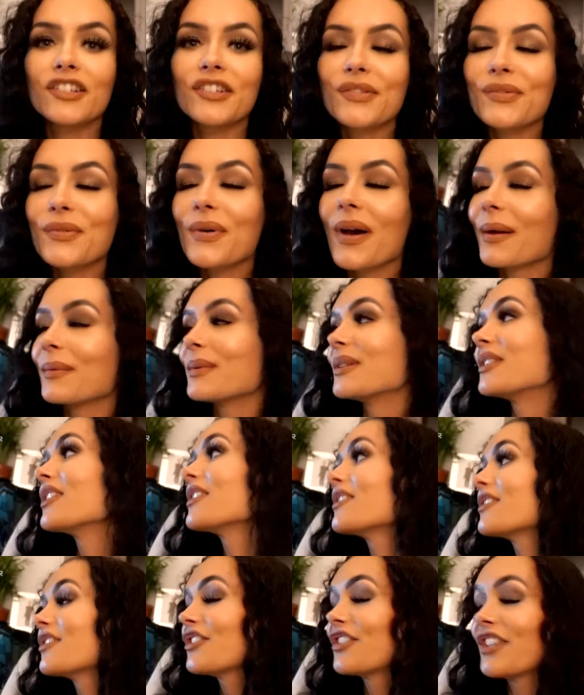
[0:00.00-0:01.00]
just thought I would
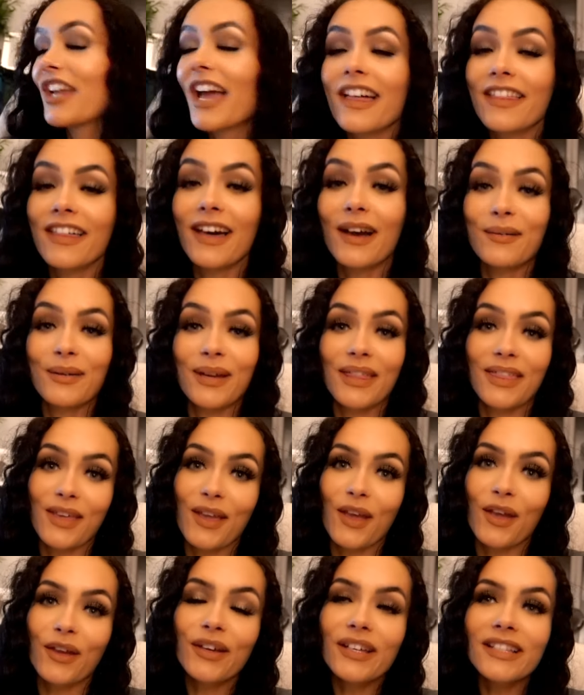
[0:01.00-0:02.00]
share that with
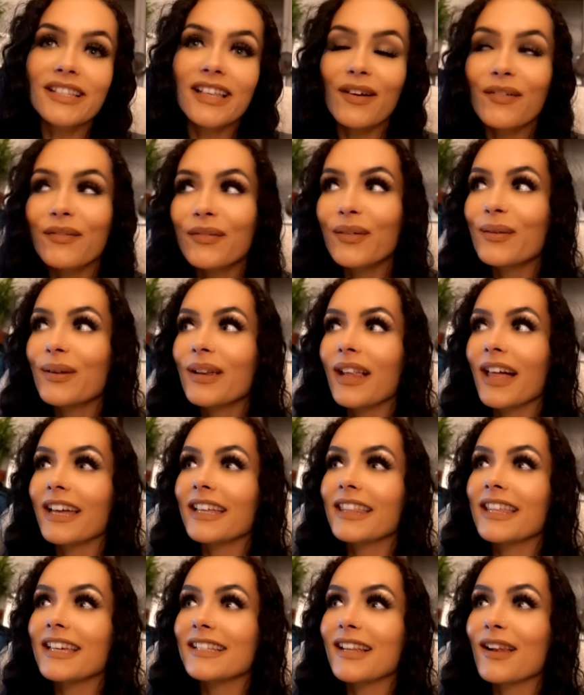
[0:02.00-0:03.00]
you because I feel
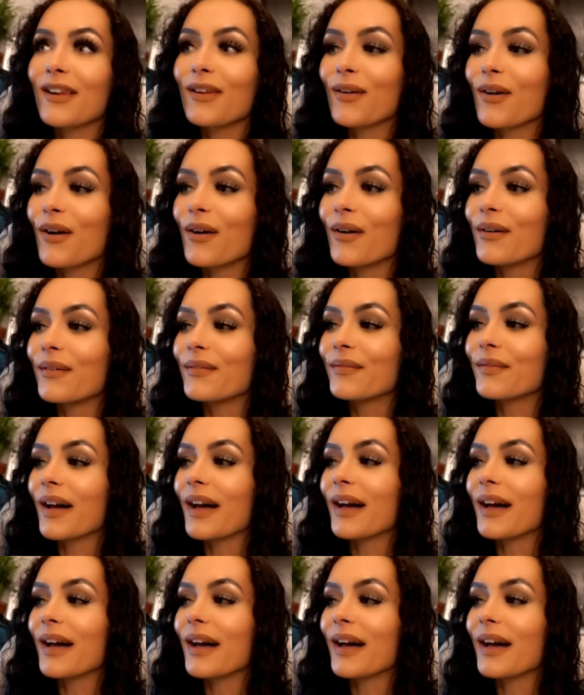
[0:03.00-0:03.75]
like there's a lot of